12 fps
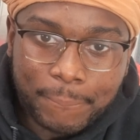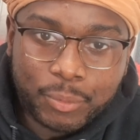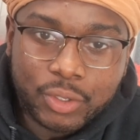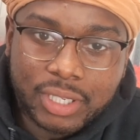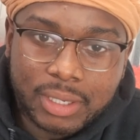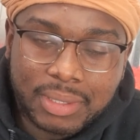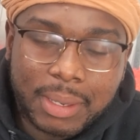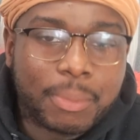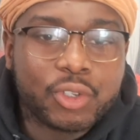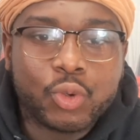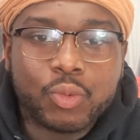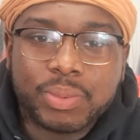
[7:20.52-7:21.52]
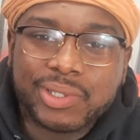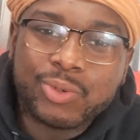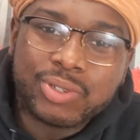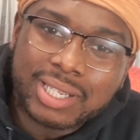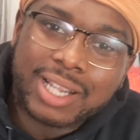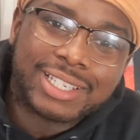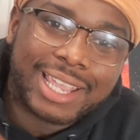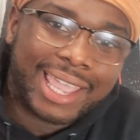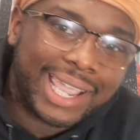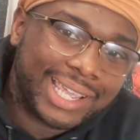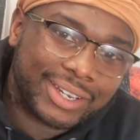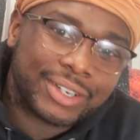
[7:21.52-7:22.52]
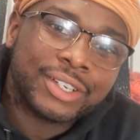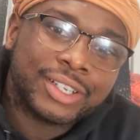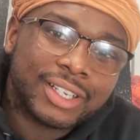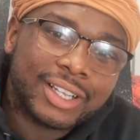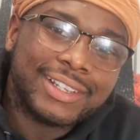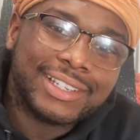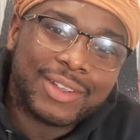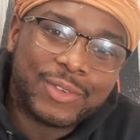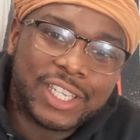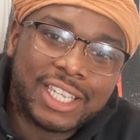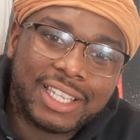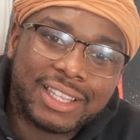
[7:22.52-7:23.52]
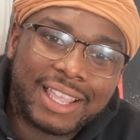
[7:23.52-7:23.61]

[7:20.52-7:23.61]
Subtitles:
You see what I'm saying? But you such a hater. You know what I mean?